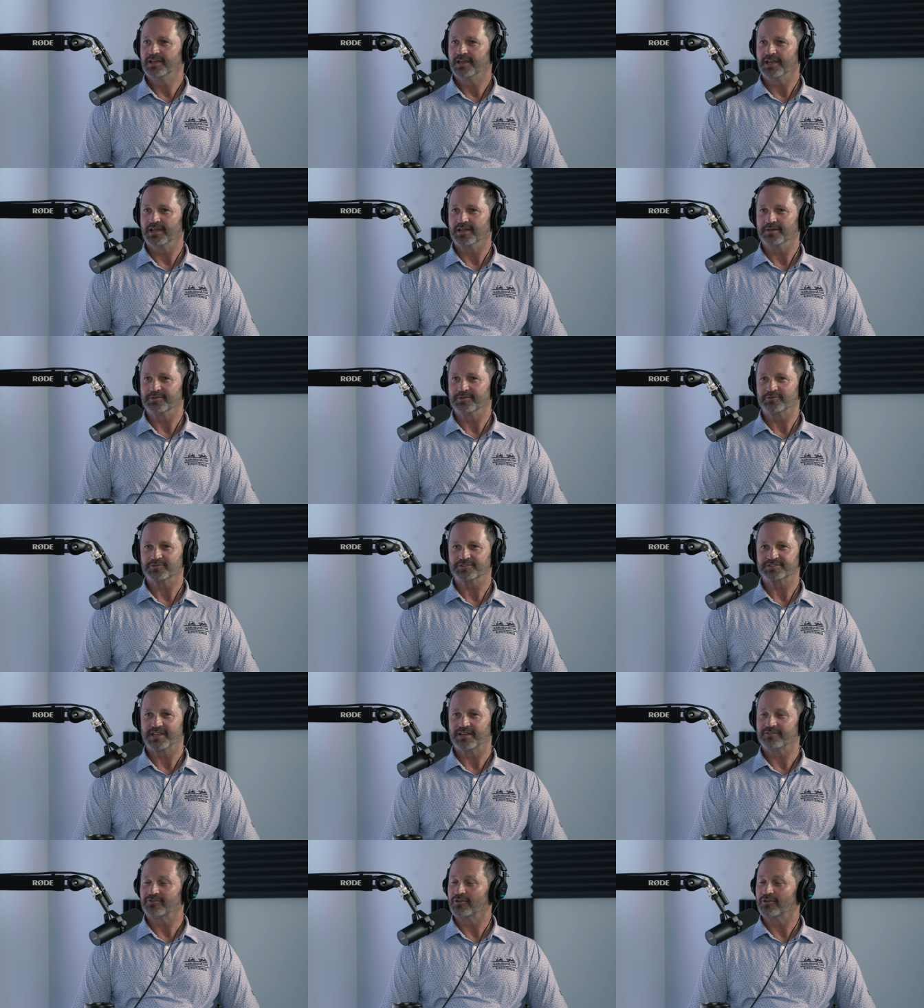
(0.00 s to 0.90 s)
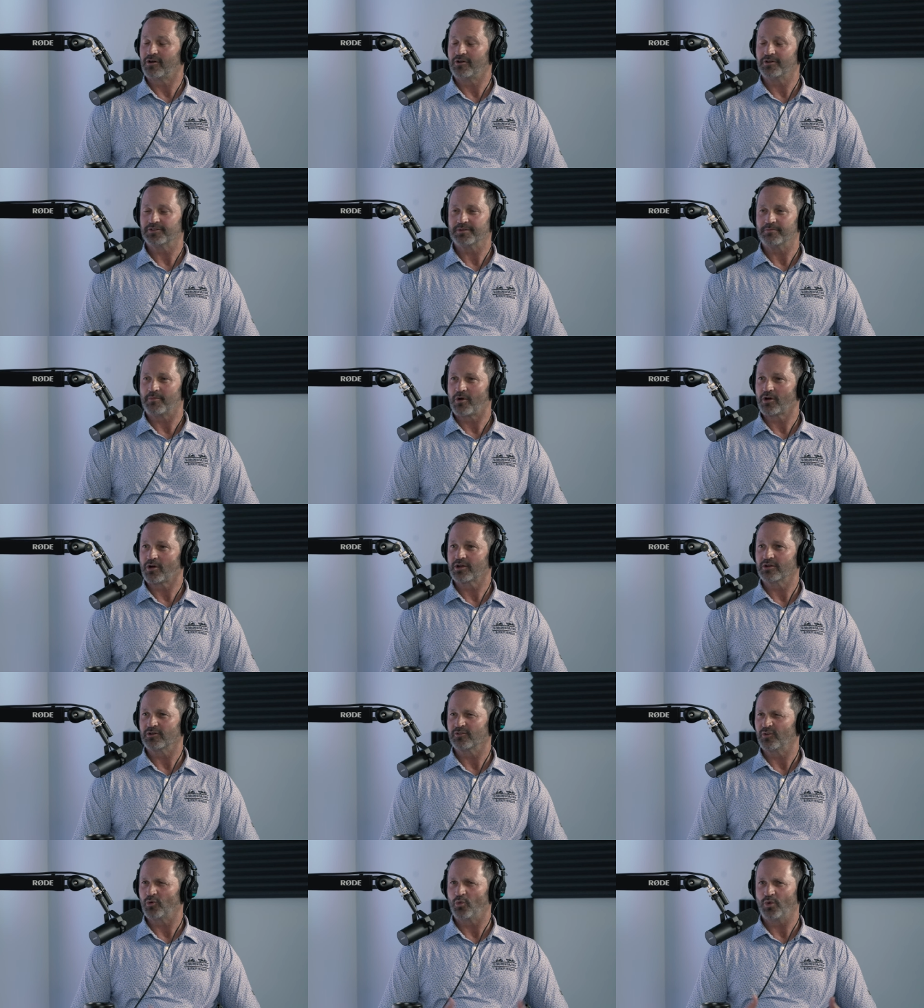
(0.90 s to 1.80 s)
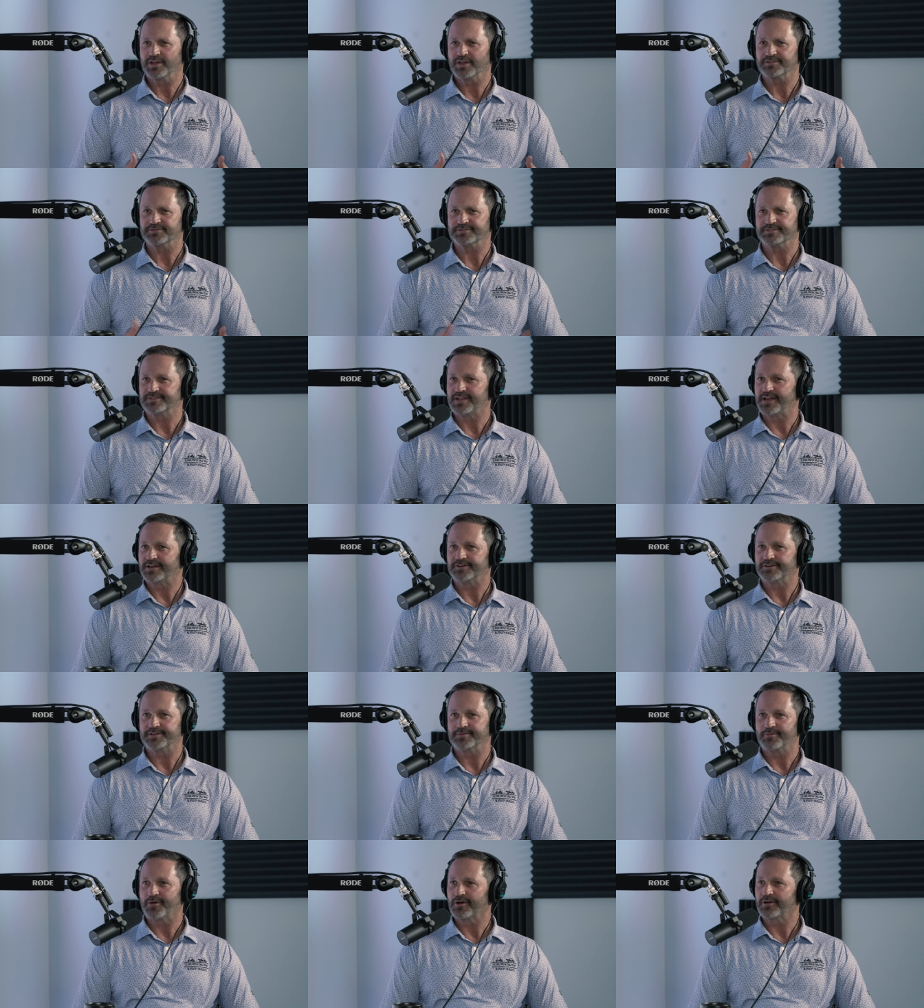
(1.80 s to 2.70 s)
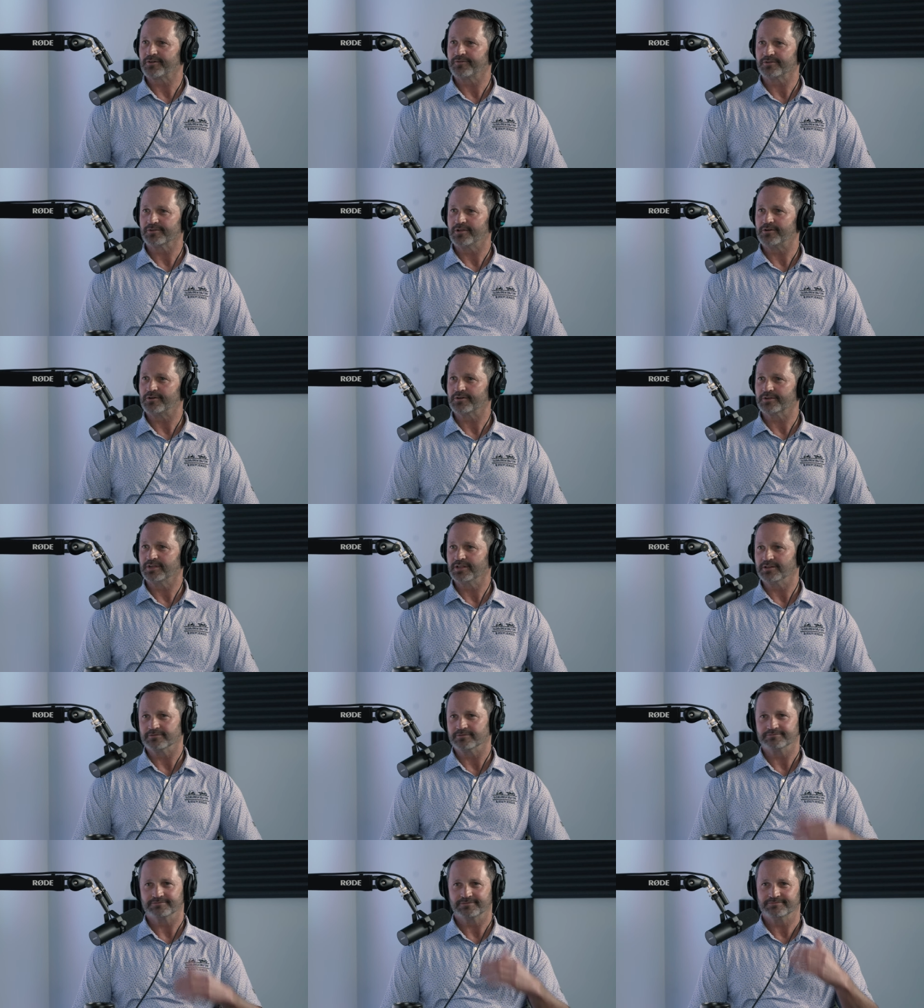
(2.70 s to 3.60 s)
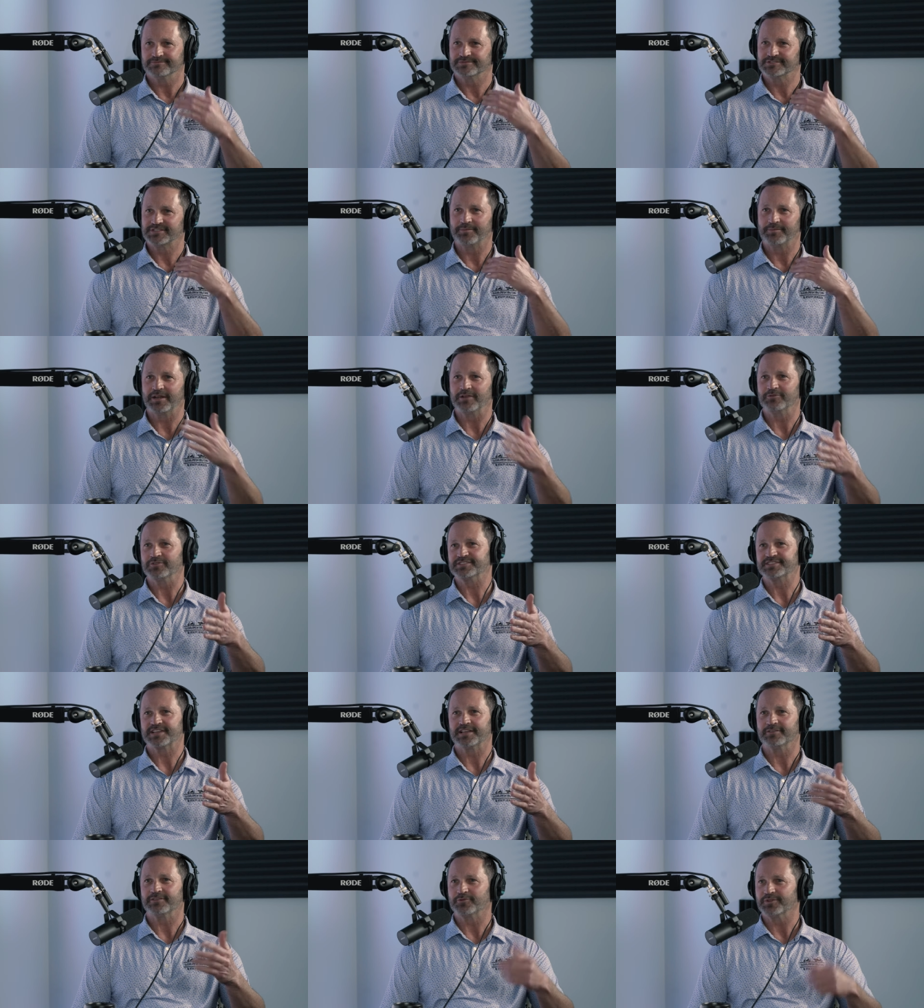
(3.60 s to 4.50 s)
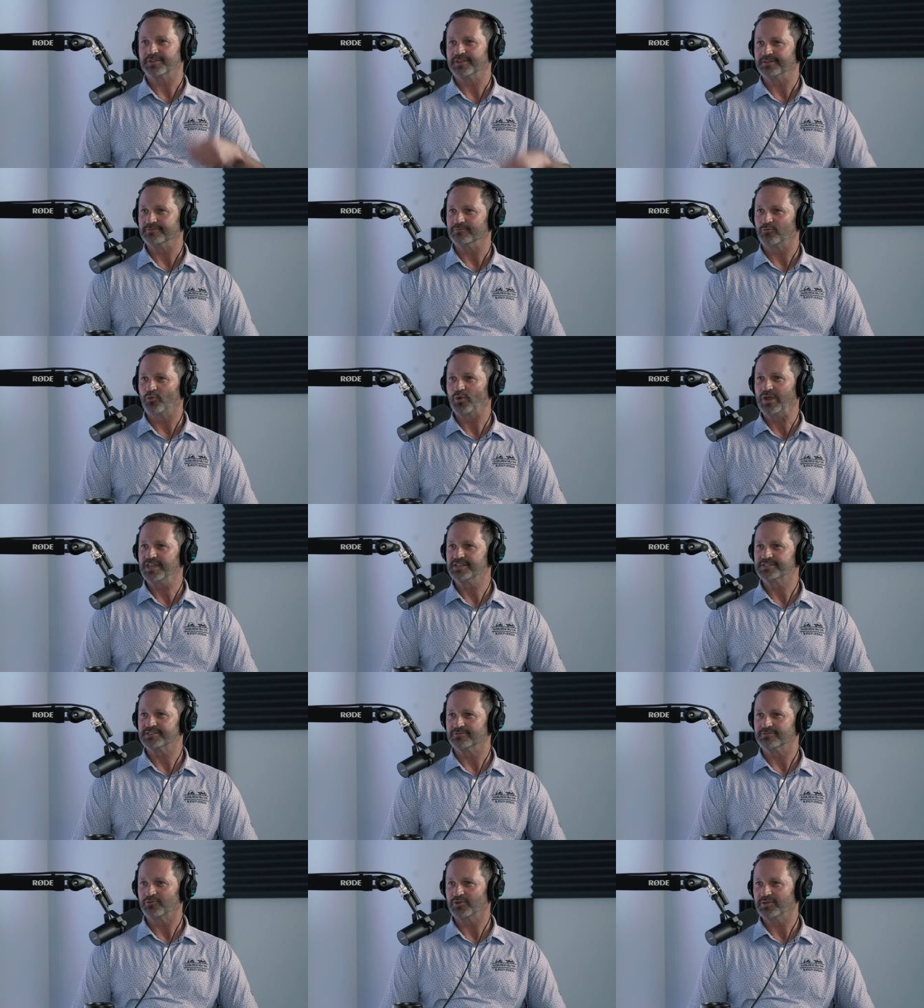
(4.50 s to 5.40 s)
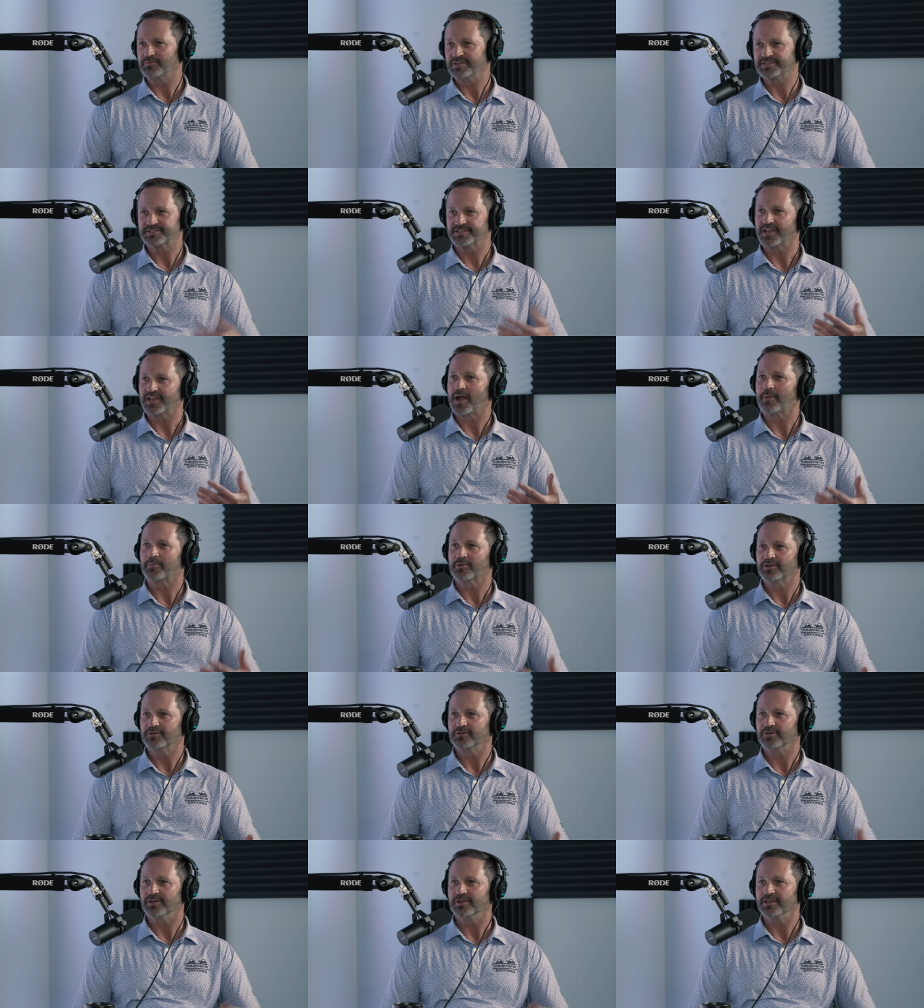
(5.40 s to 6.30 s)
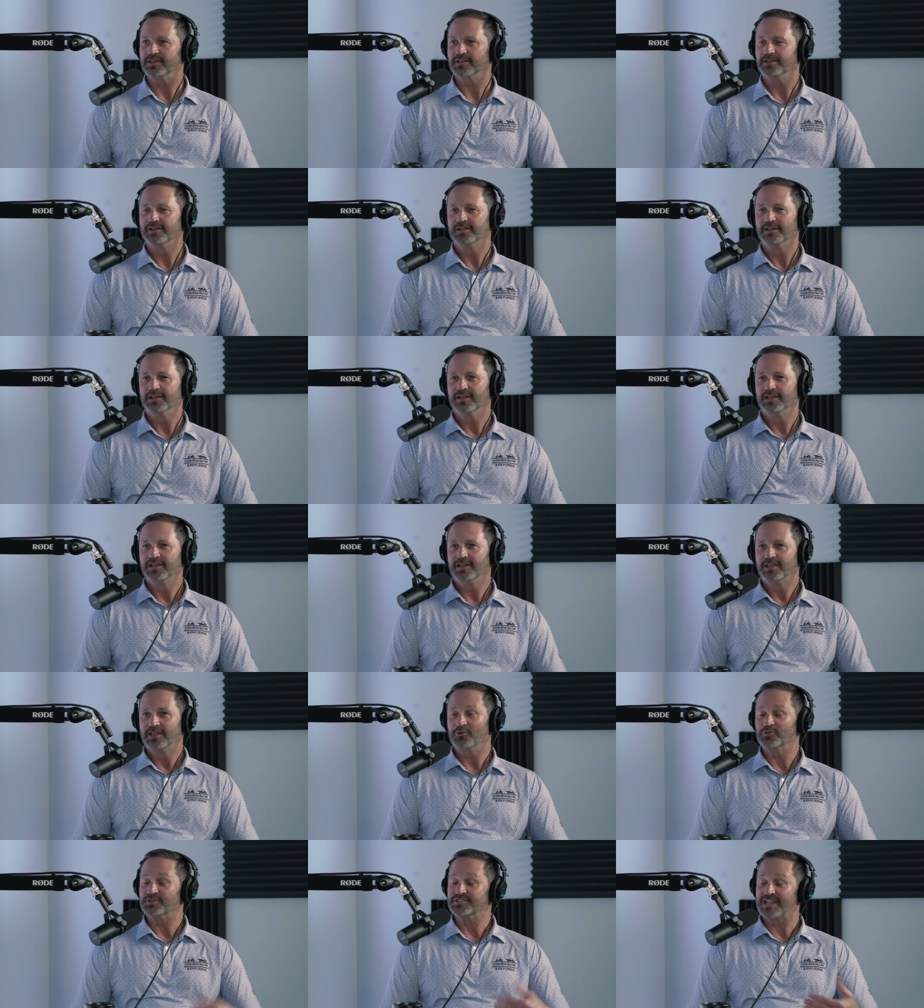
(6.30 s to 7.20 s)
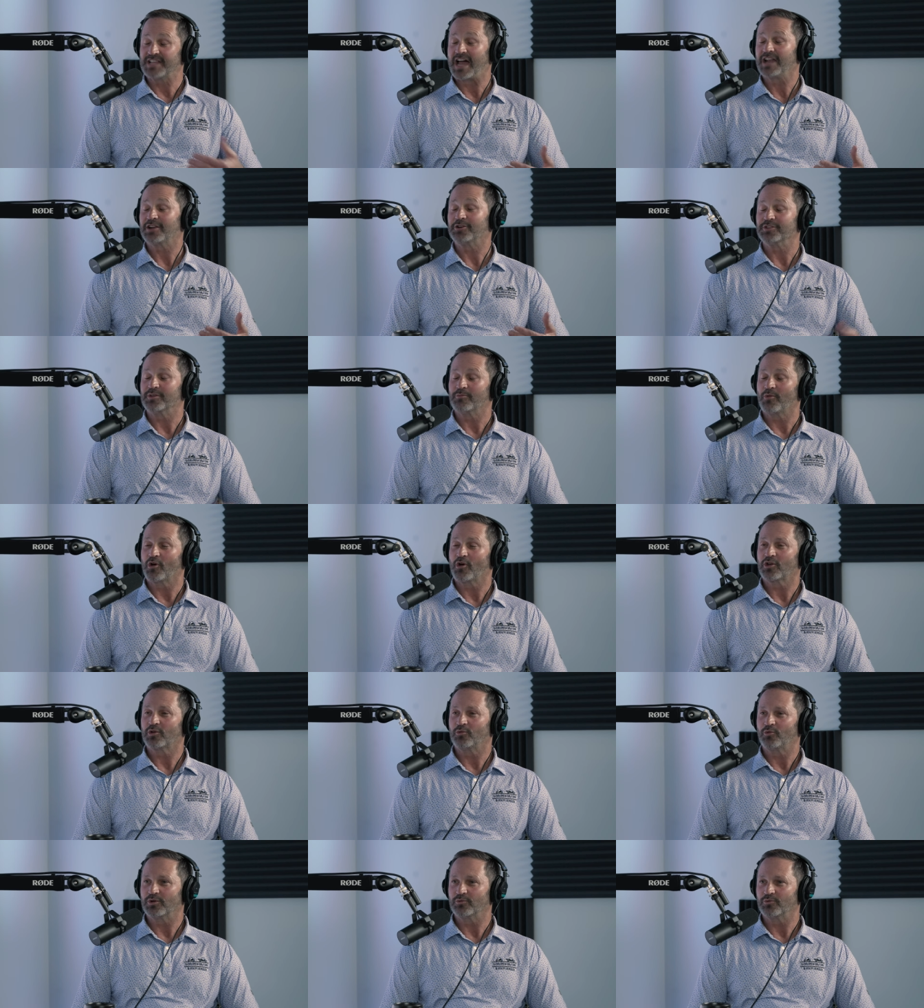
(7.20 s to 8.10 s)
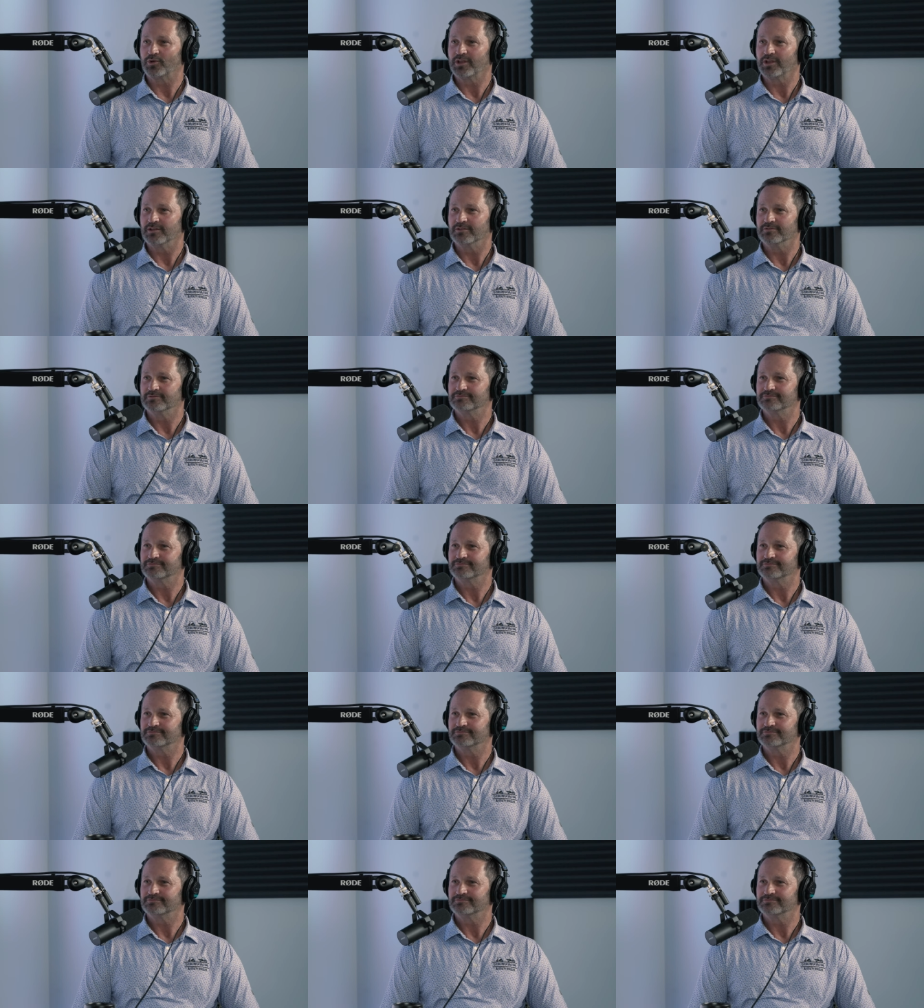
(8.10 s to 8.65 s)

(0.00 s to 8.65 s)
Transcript: Um, it was never on the market, or if it was, it was not on the market for long. You know, somebody would sell it within weeks, and we'd miss the opportunity. Mm-hmm. It was not on the market when we